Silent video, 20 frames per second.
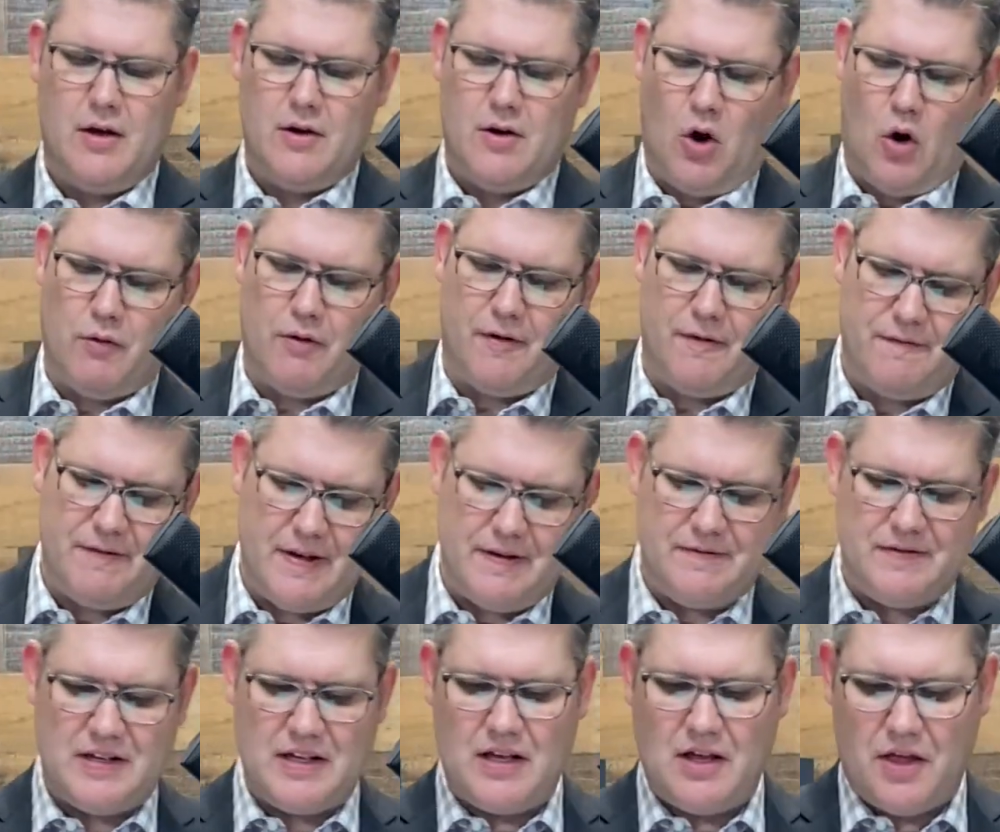over
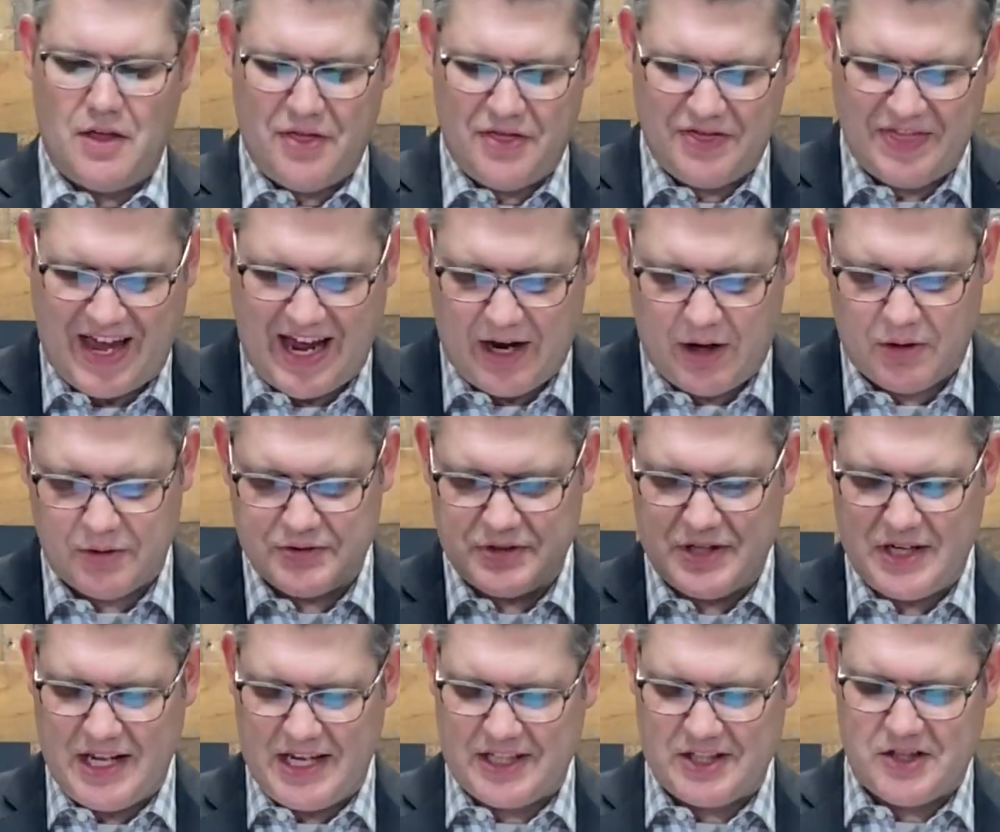
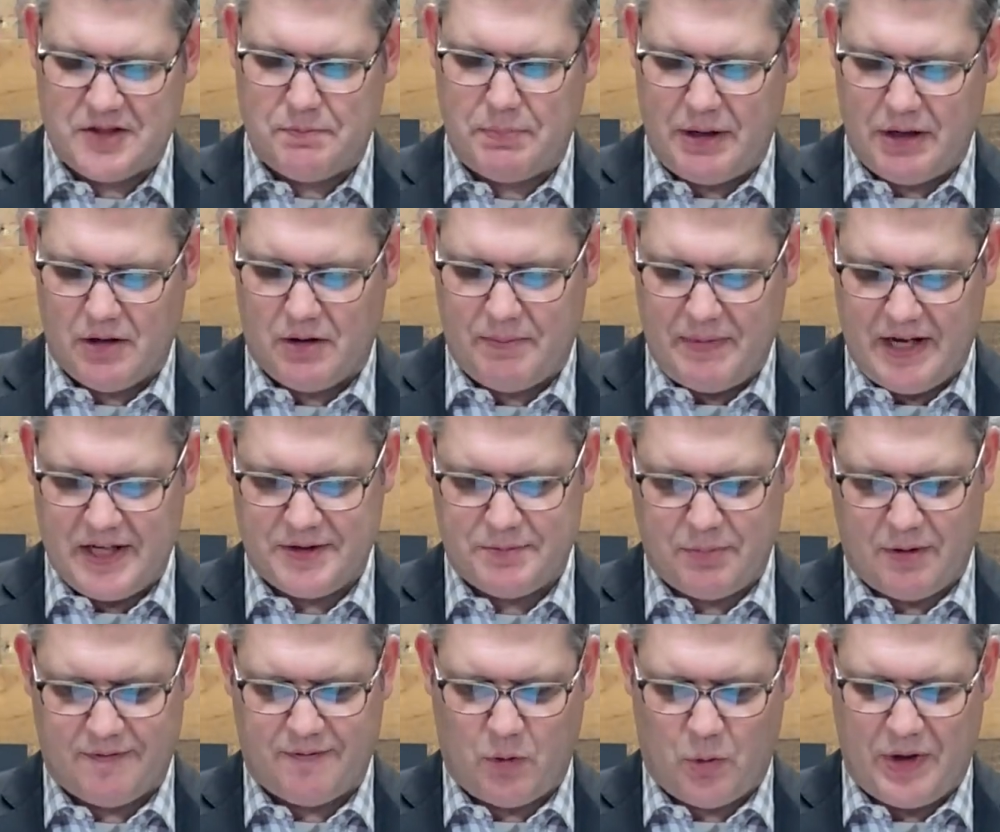50,000 experiments
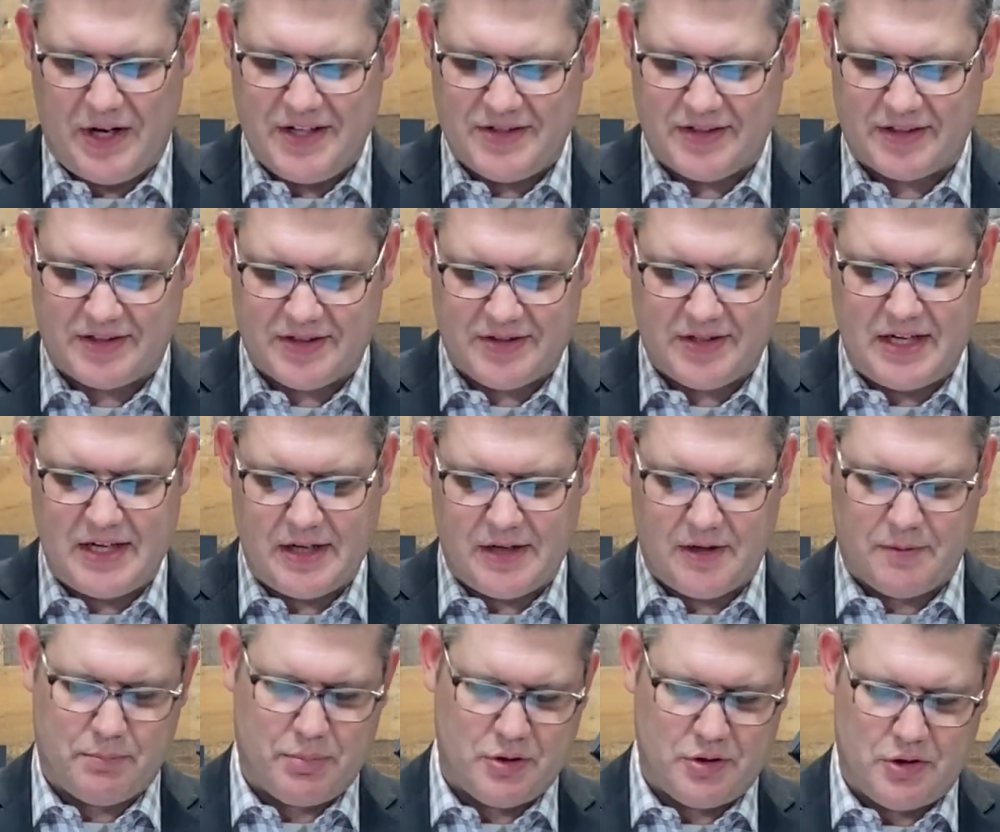before he succeeded
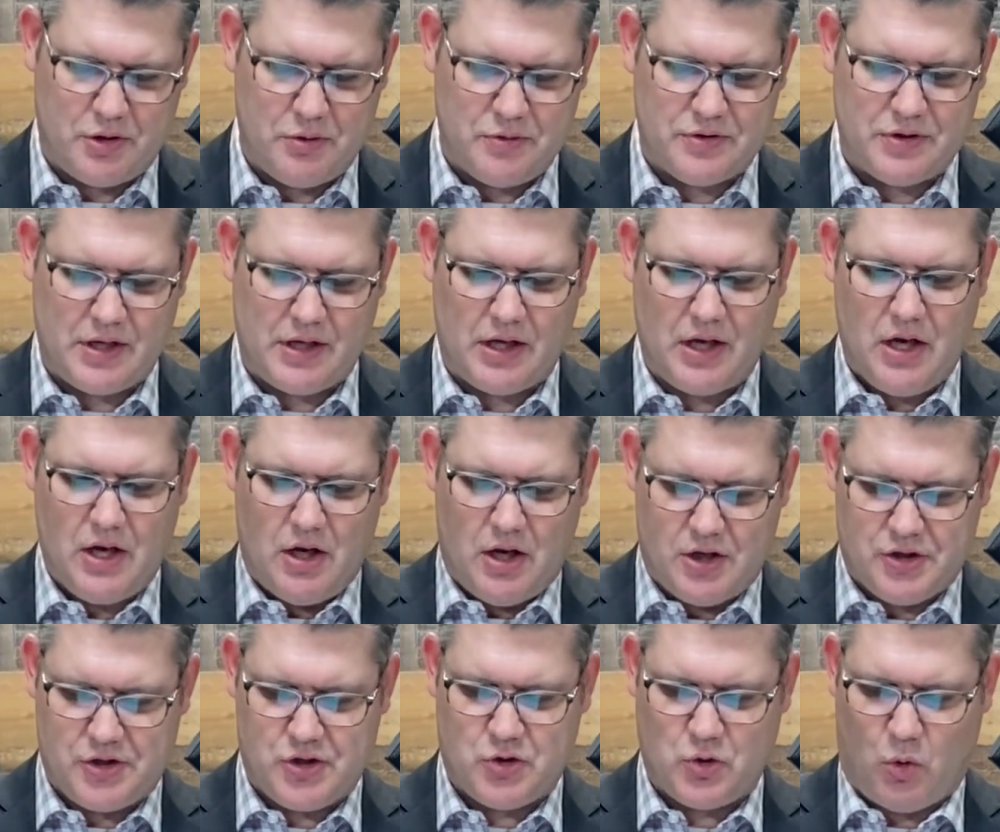in producing
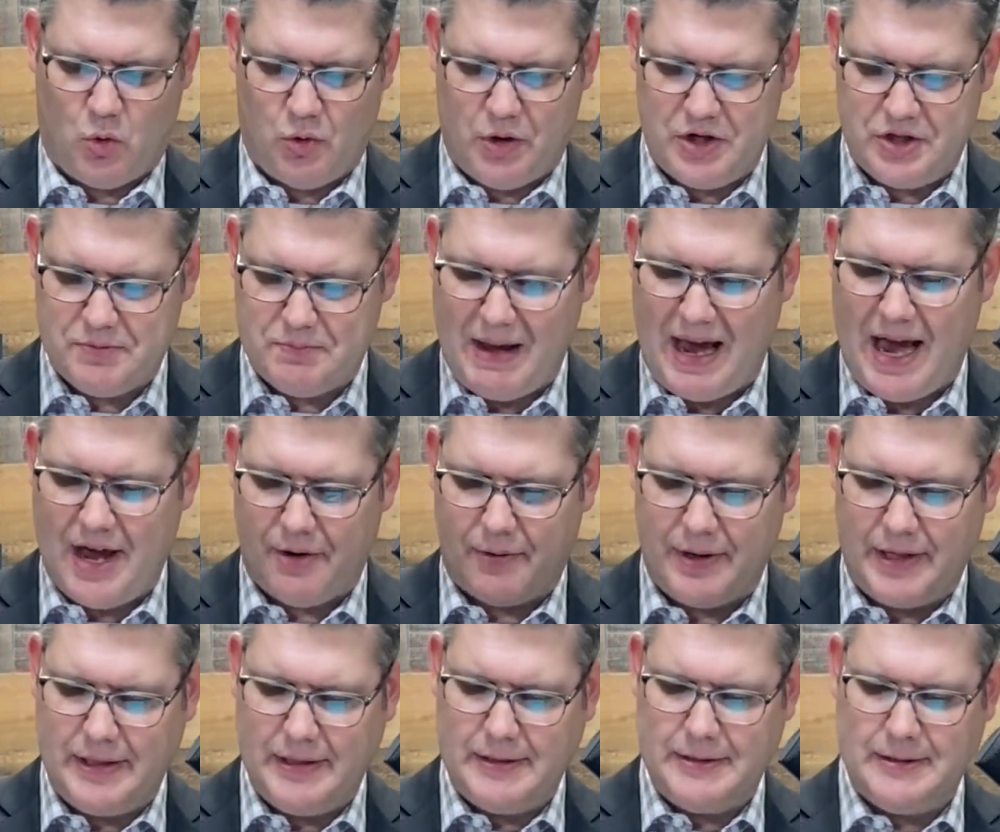a storage
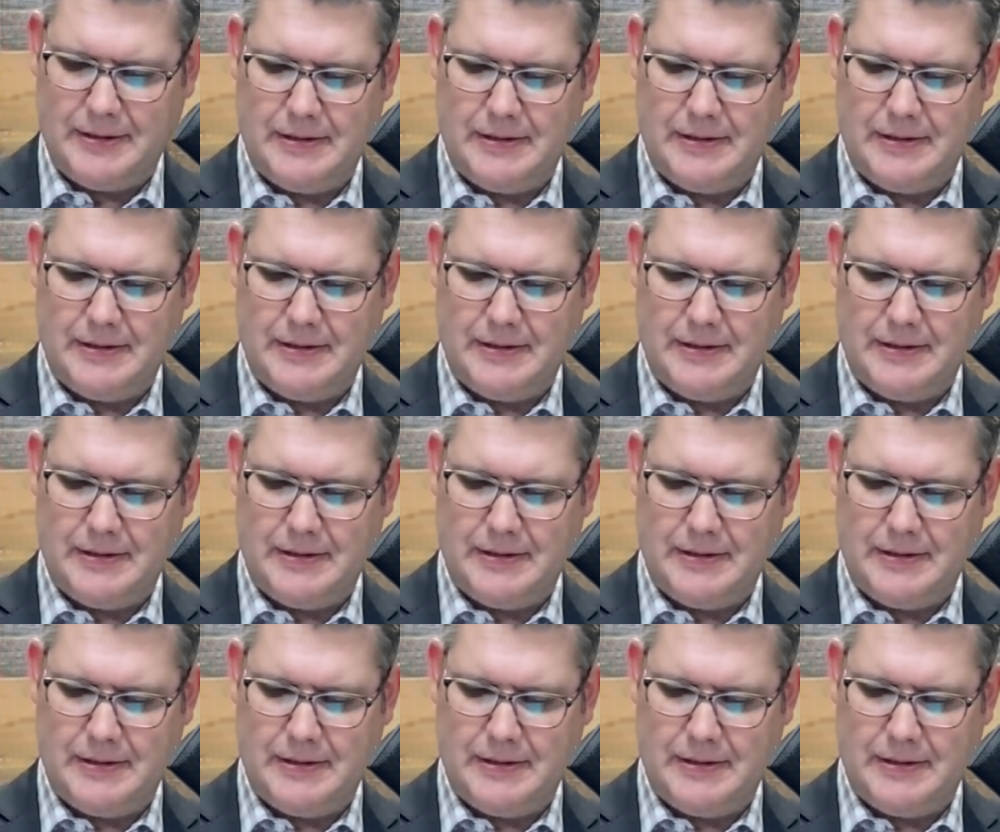battery.